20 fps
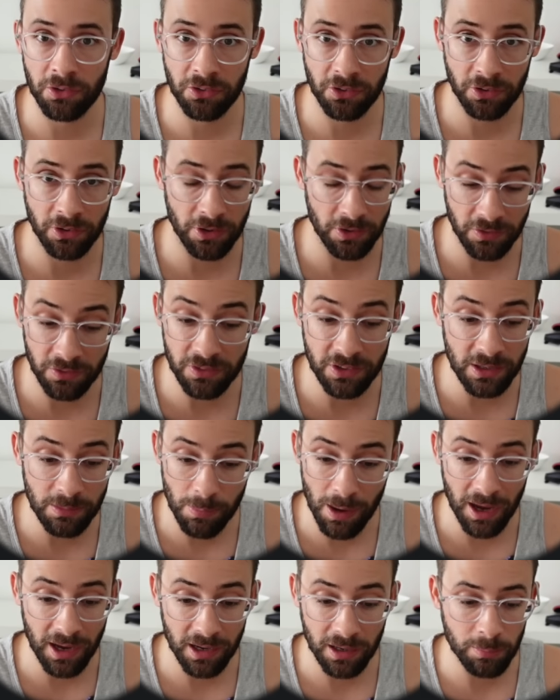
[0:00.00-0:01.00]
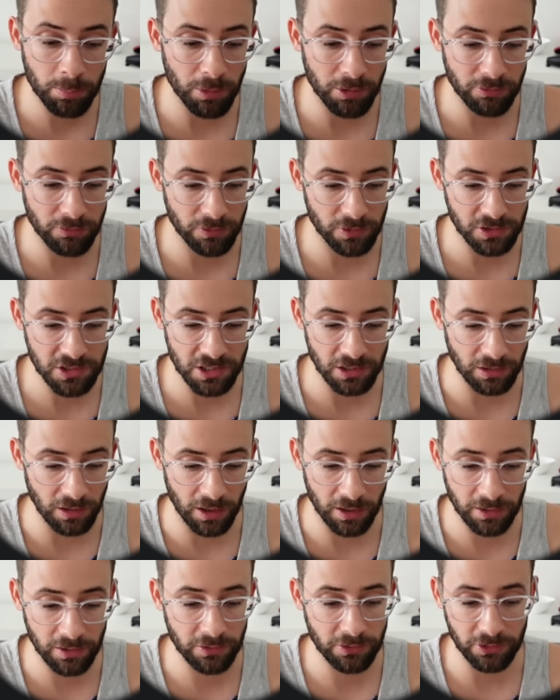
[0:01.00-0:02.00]
to DeBank, but for
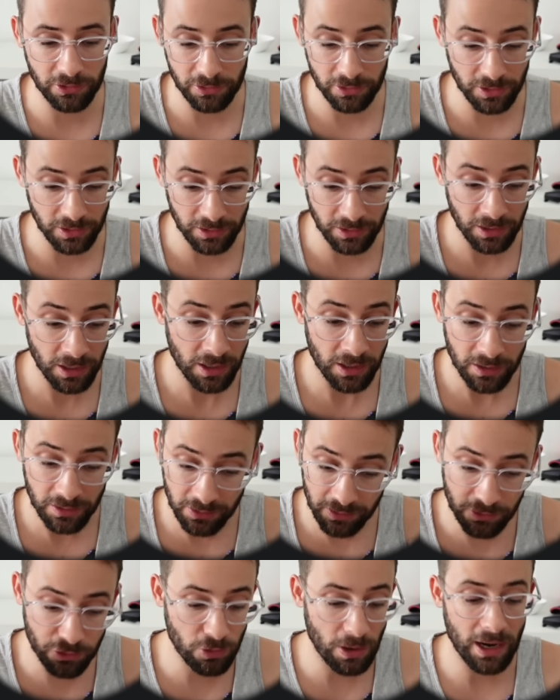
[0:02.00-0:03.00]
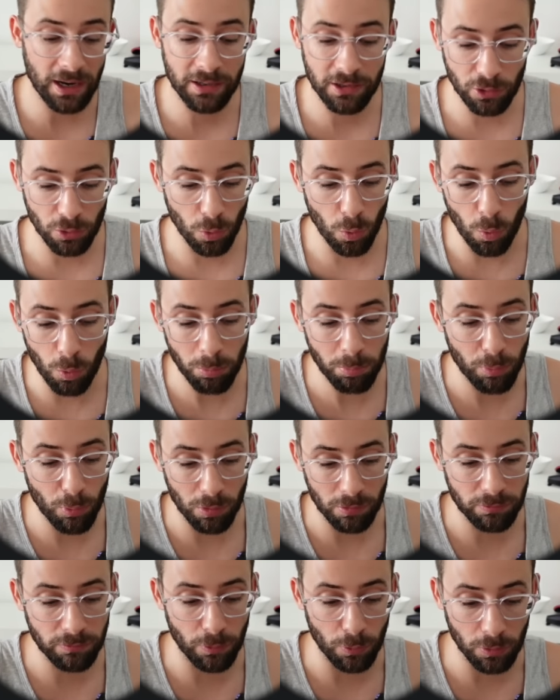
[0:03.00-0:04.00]
Solana. So you can track your whole
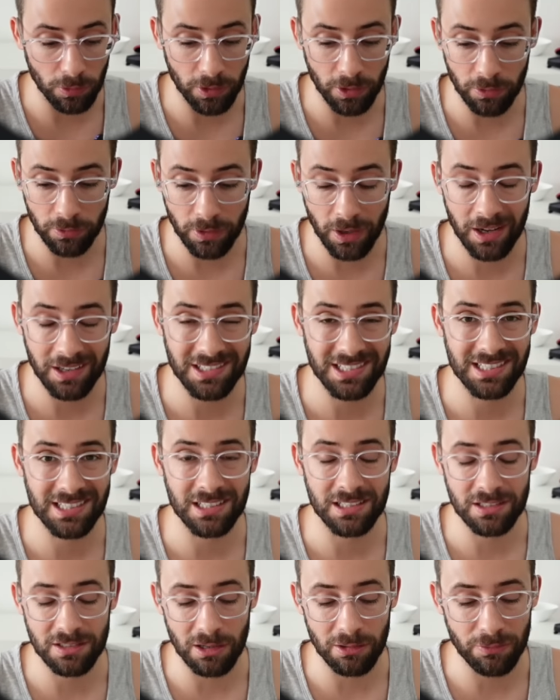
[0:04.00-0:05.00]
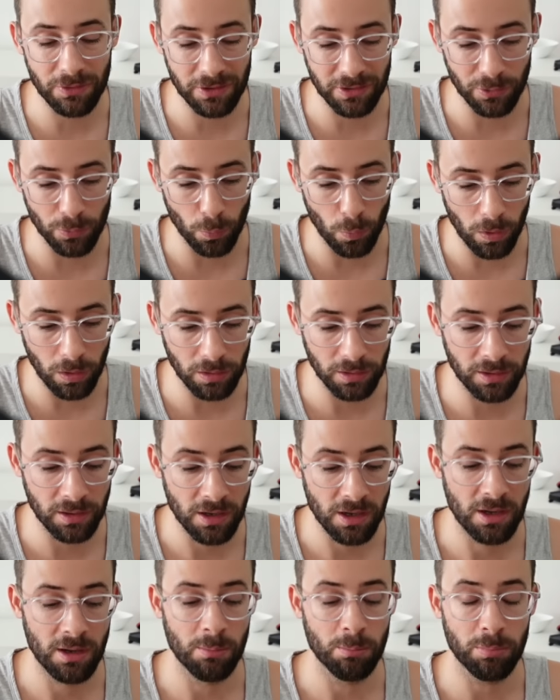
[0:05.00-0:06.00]
portfolio, not just the stuff in your wallet,
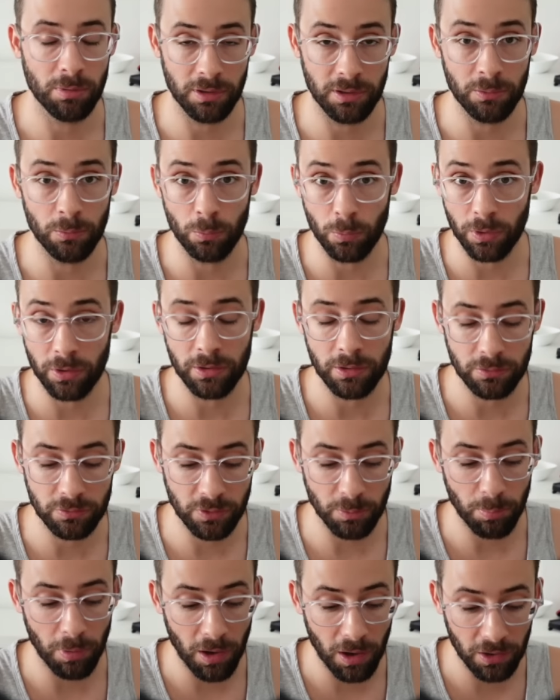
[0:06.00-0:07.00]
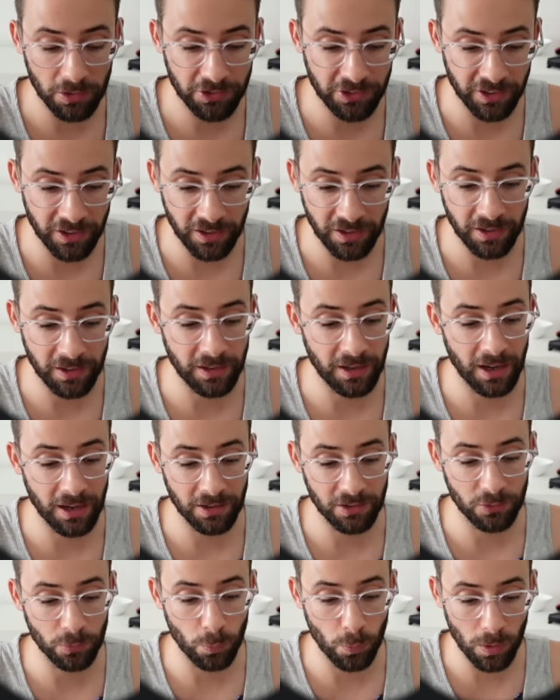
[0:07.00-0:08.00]
but where you've deposited it
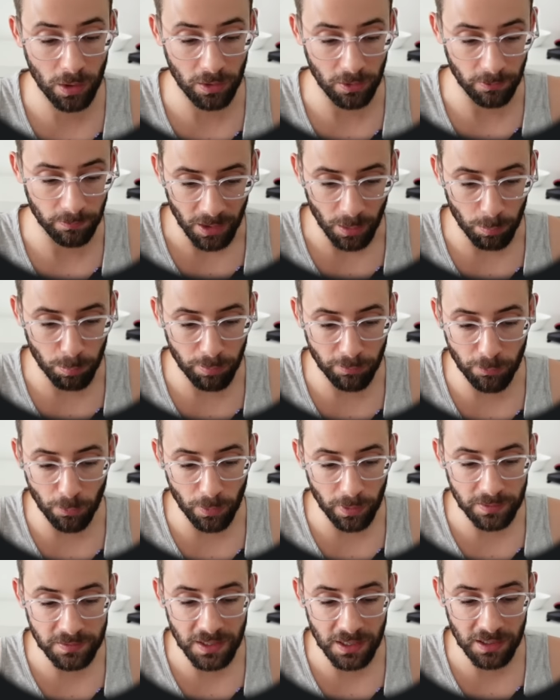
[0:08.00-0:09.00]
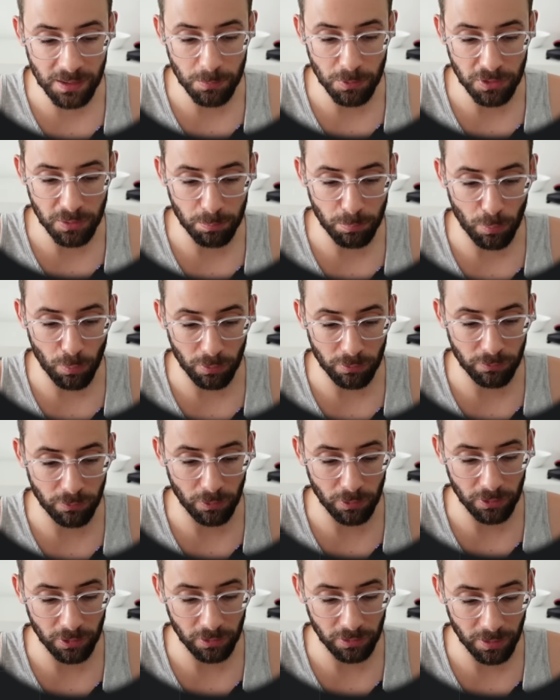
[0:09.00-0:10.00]
as well. Now, before I talk about the
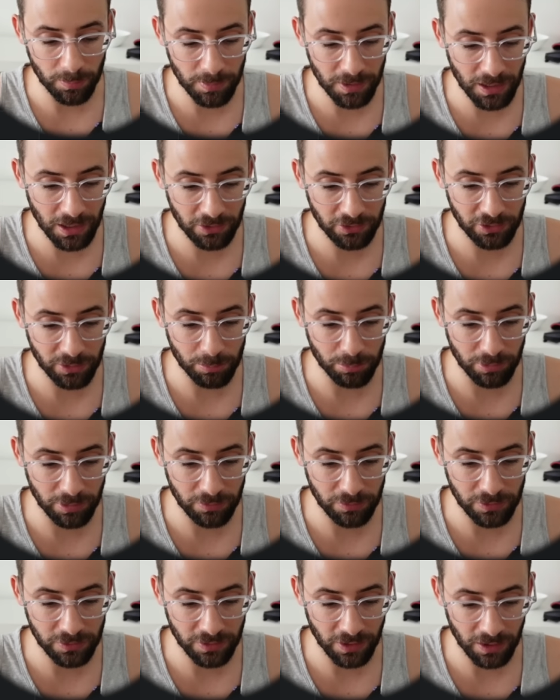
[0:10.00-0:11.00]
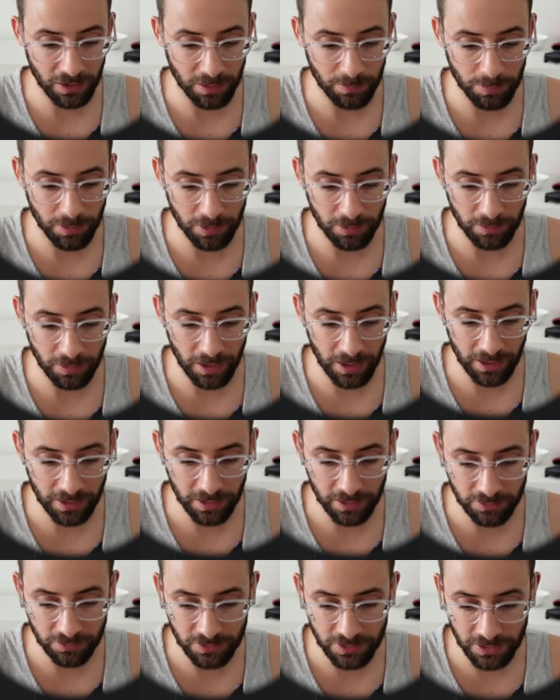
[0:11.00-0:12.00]
portfolio, let me actually briefly talk about N
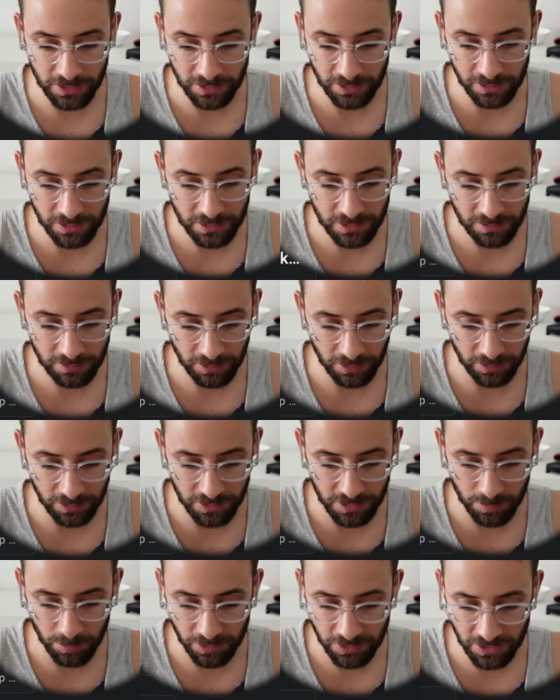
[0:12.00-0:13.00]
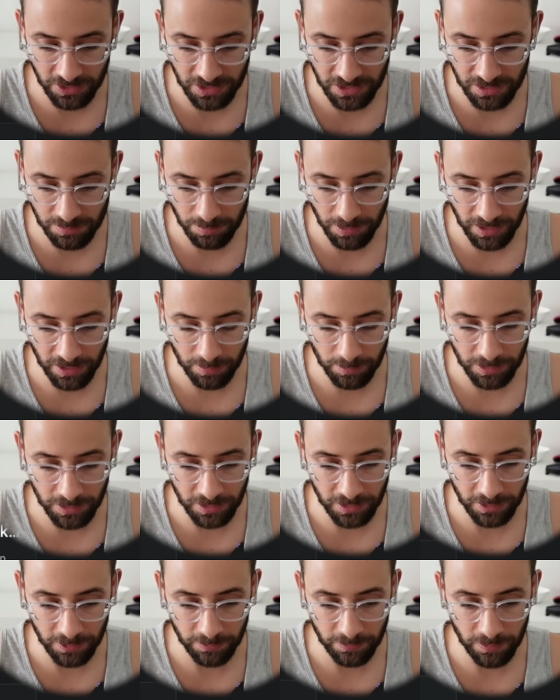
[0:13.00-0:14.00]
F Ts. Uh, there's a bunch of spam in
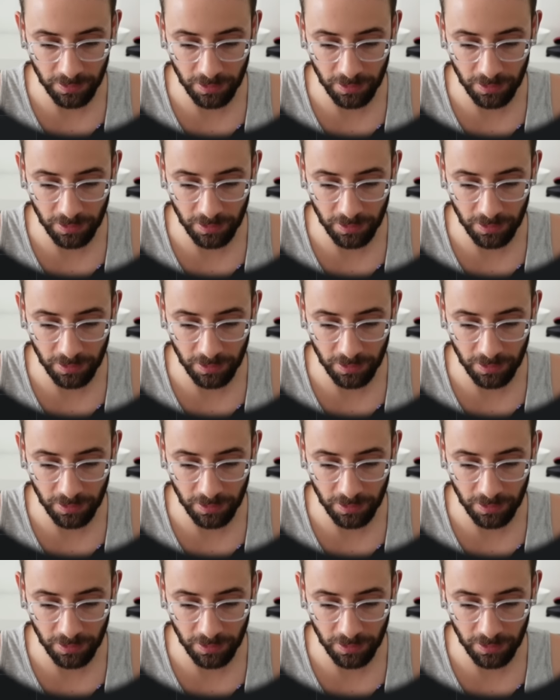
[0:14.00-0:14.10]
here.